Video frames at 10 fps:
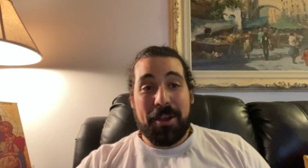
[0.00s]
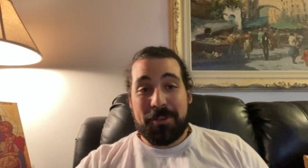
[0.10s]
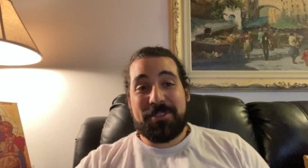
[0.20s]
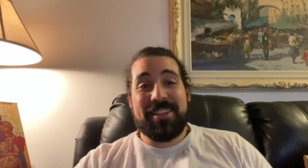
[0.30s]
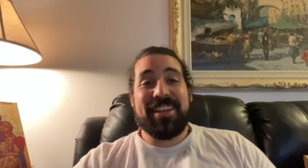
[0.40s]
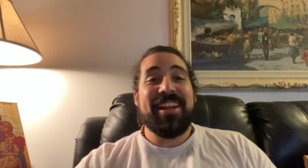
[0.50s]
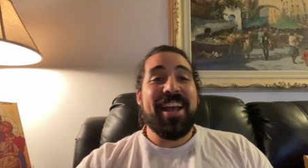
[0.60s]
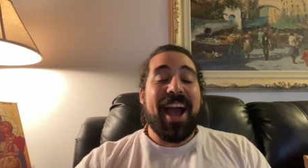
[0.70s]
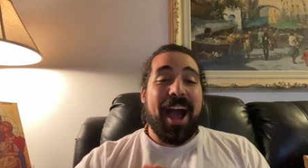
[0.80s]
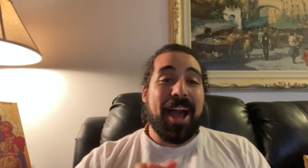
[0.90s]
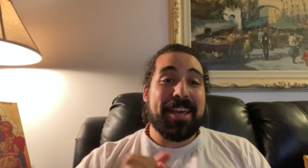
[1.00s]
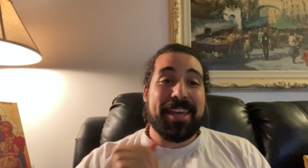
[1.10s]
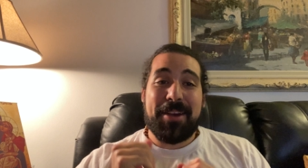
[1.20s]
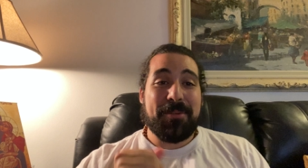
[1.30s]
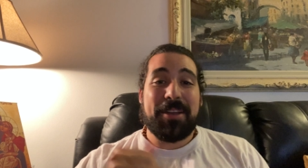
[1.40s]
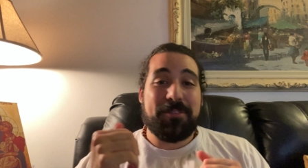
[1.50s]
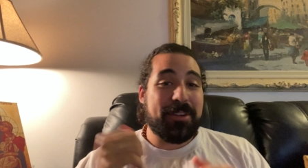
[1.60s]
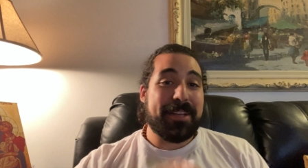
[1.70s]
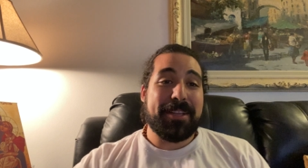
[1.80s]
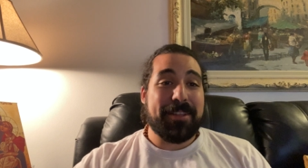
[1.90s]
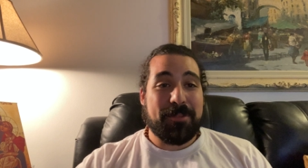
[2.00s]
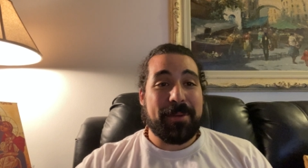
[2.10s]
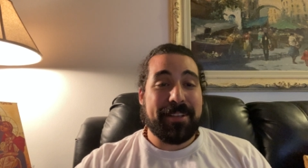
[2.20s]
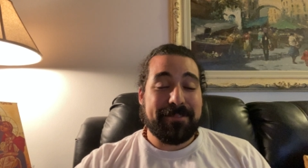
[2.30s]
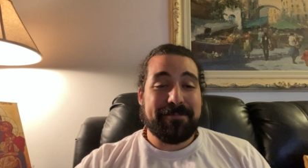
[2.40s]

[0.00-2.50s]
I, was I can't wait for Italy and Spain.